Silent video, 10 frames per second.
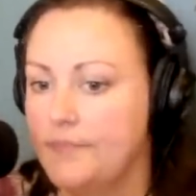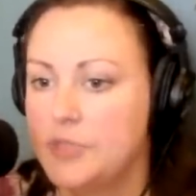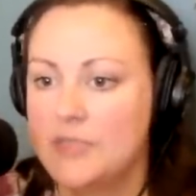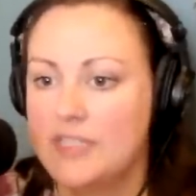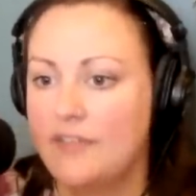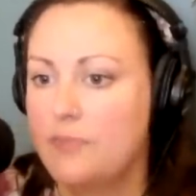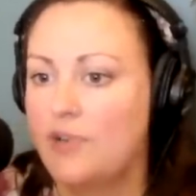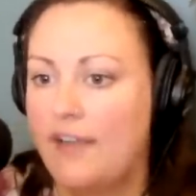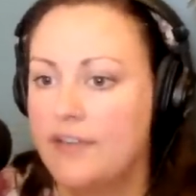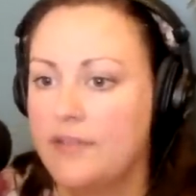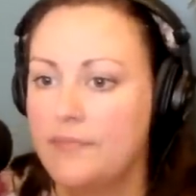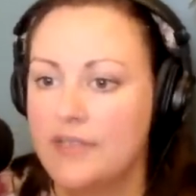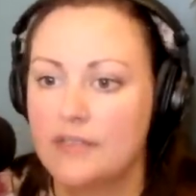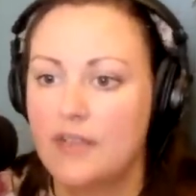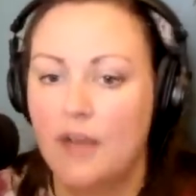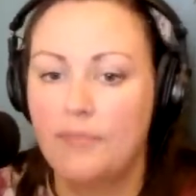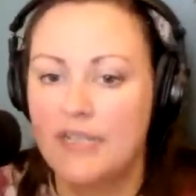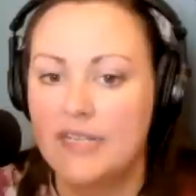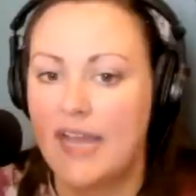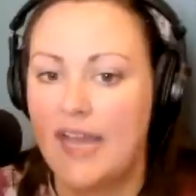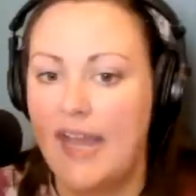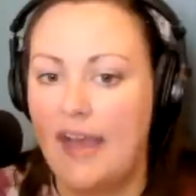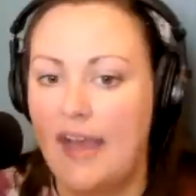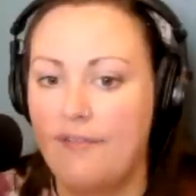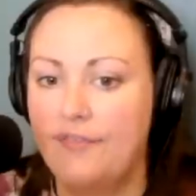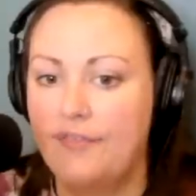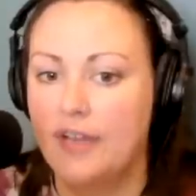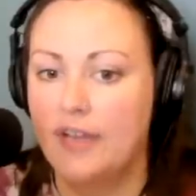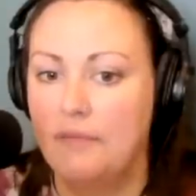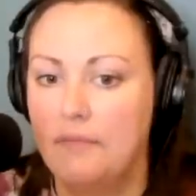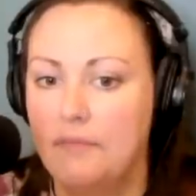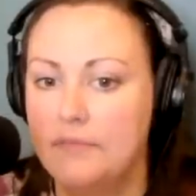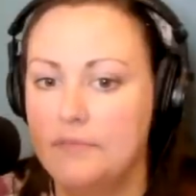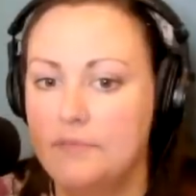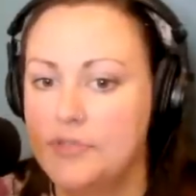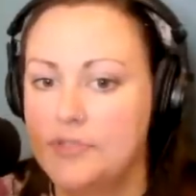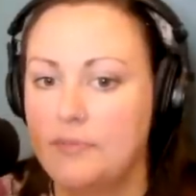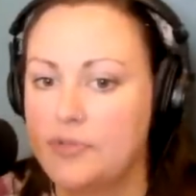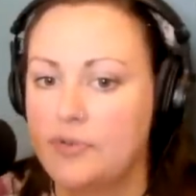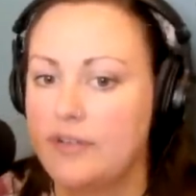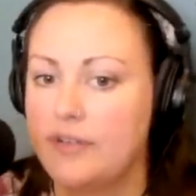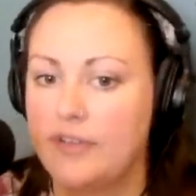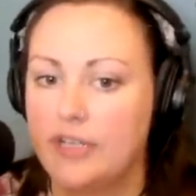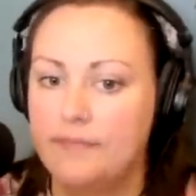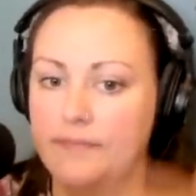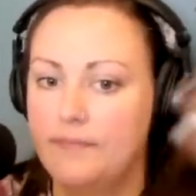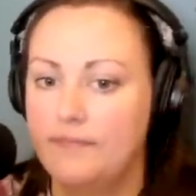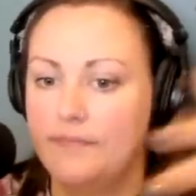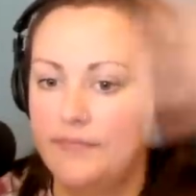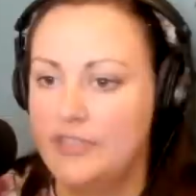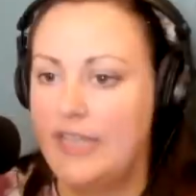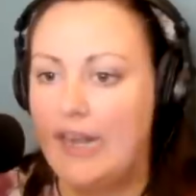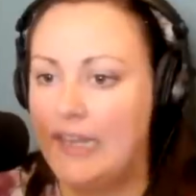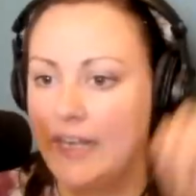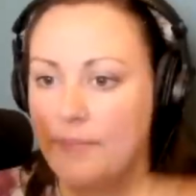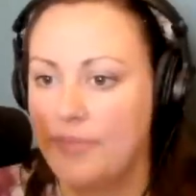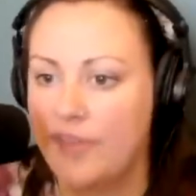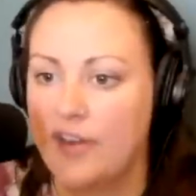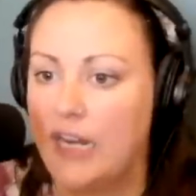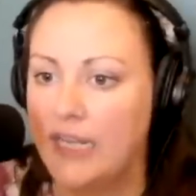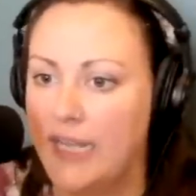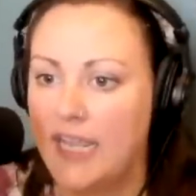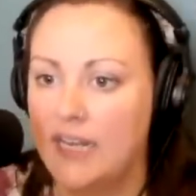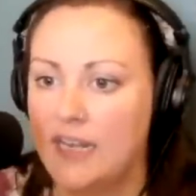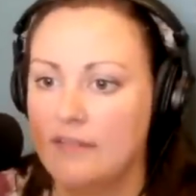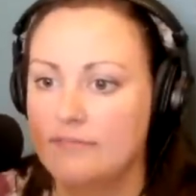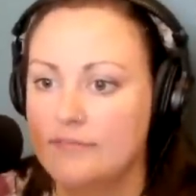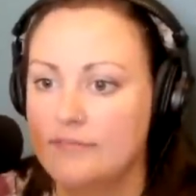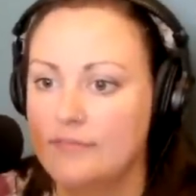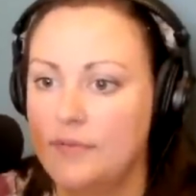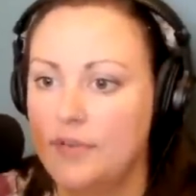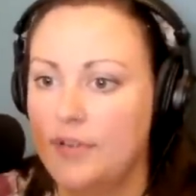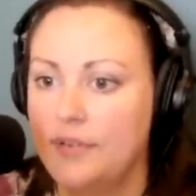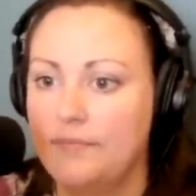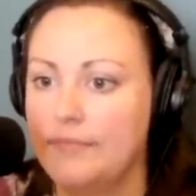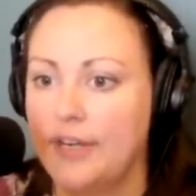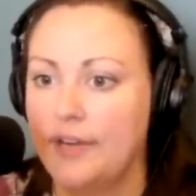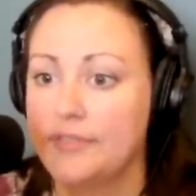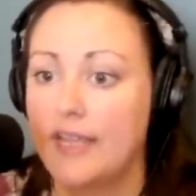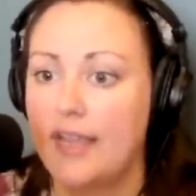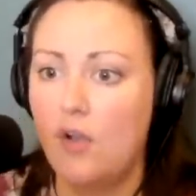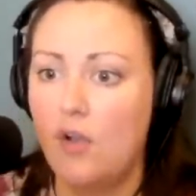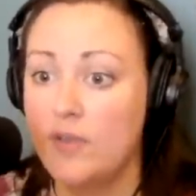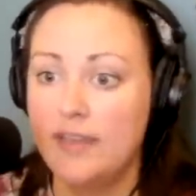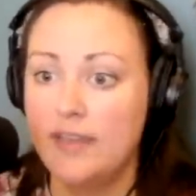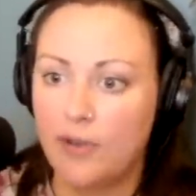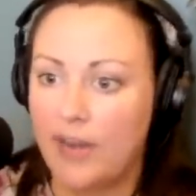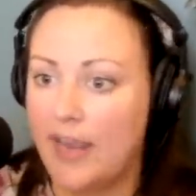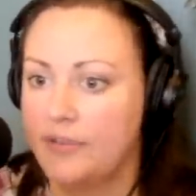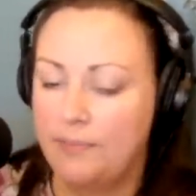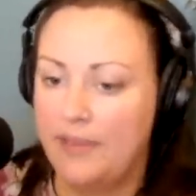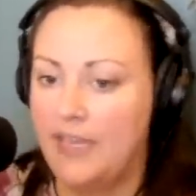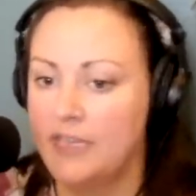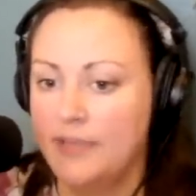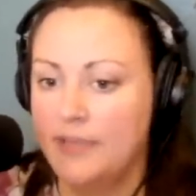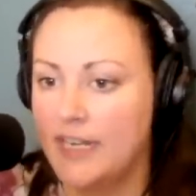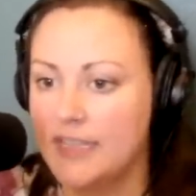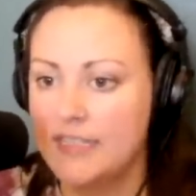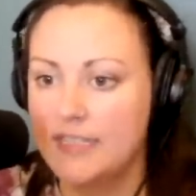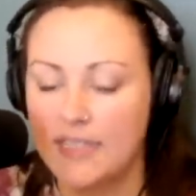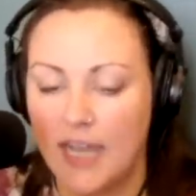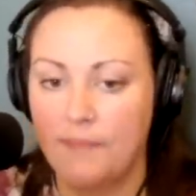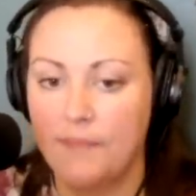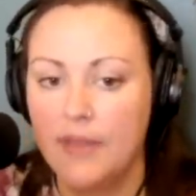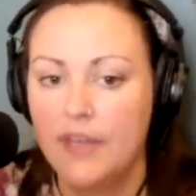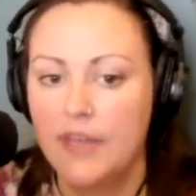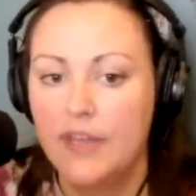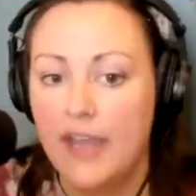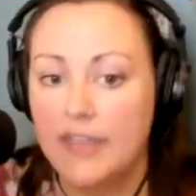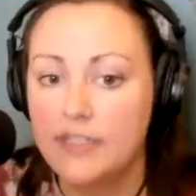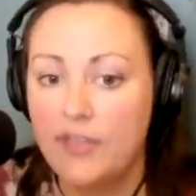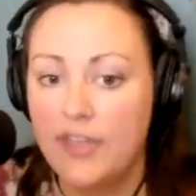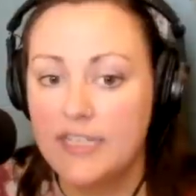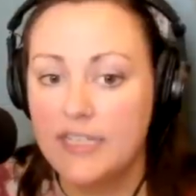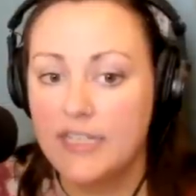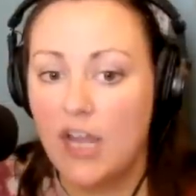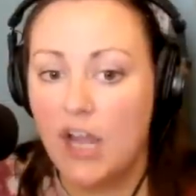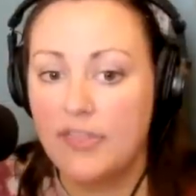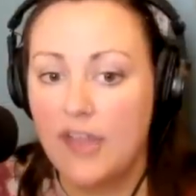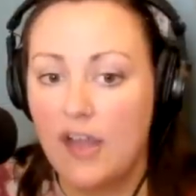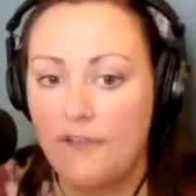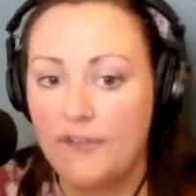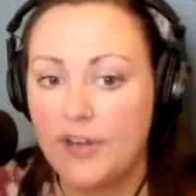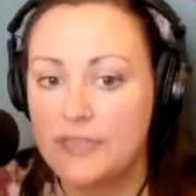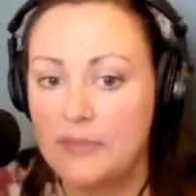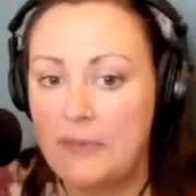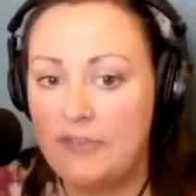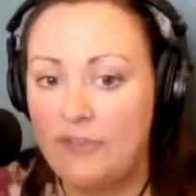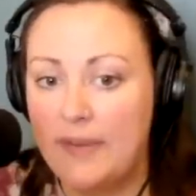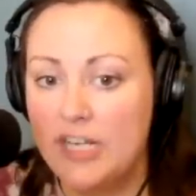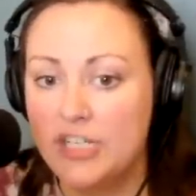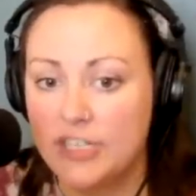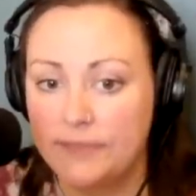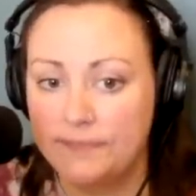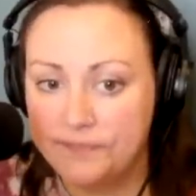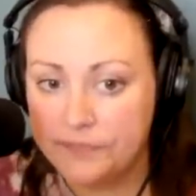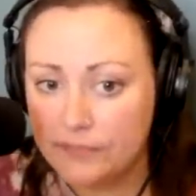specific private eh, companies that have um, some sort of a satellite up there and they can you know say oh we were able to ping the plane at this time and so they did they uh, they offered up some information